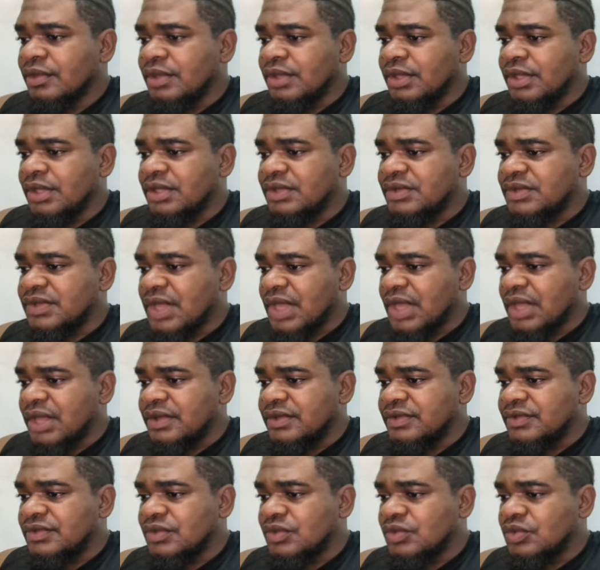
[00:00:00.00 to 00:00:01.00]
Yes,
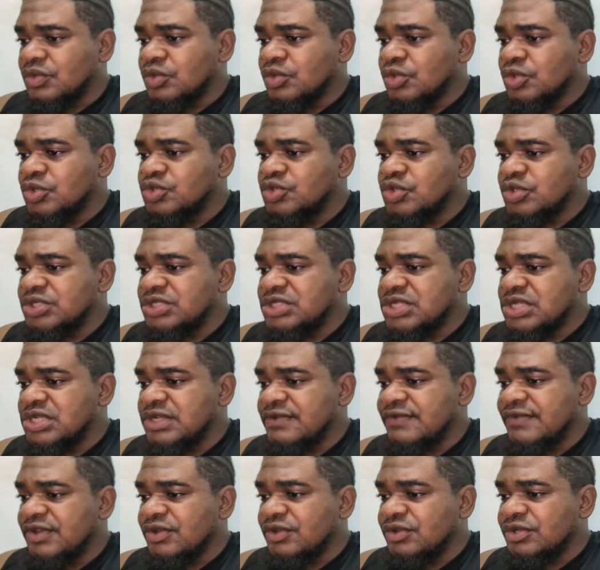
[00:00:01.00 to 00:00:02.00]
guys. So kudos to these
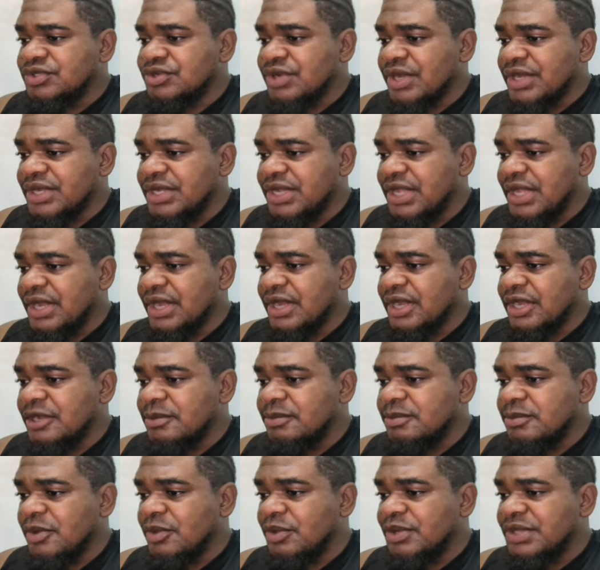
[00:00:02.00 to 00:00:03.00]
individuals right there.
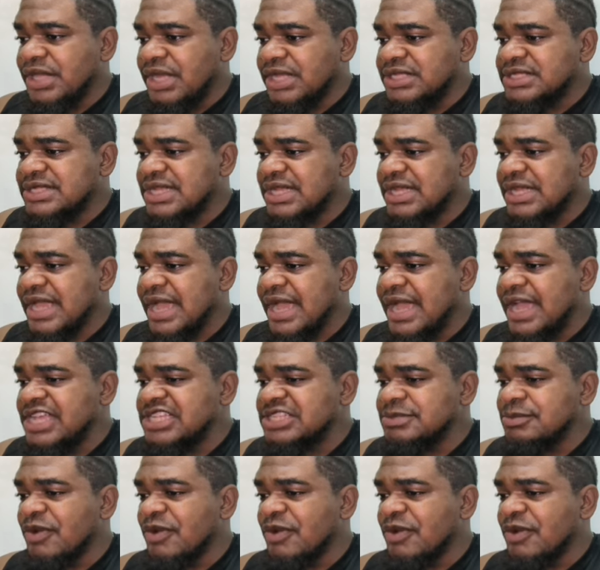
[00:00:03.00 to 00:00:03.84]
But with that said, guys,